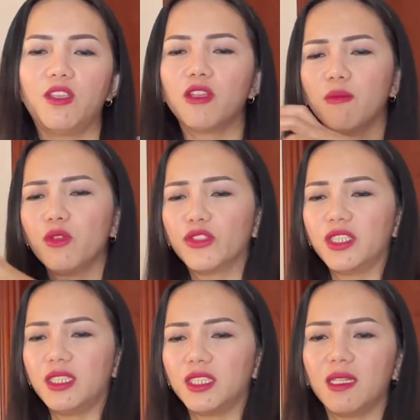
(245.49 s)
your immune
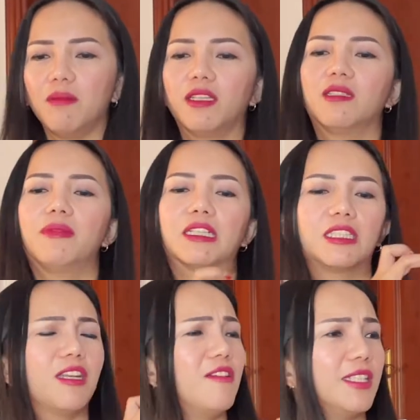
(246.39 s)
system and the
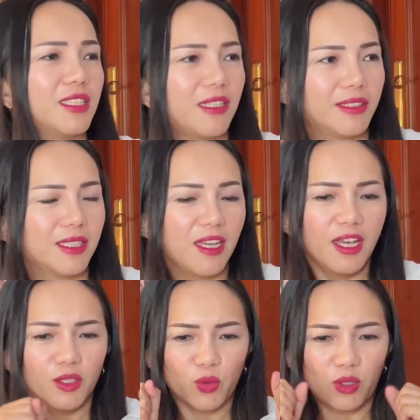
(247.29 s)
bacteria cells
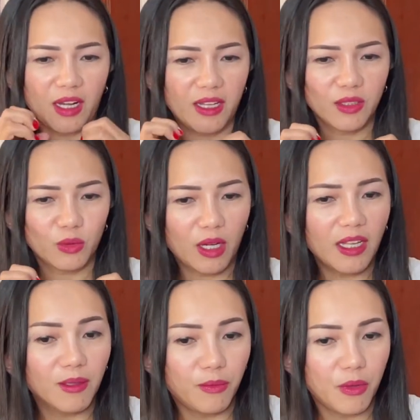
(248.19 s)
to clog
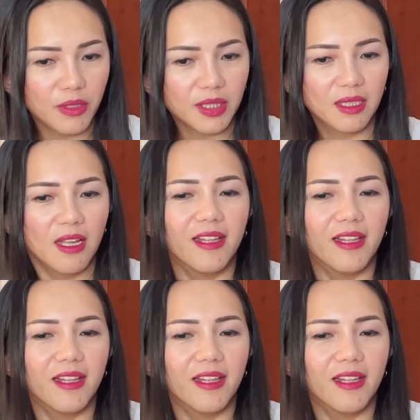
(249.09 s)
the pores.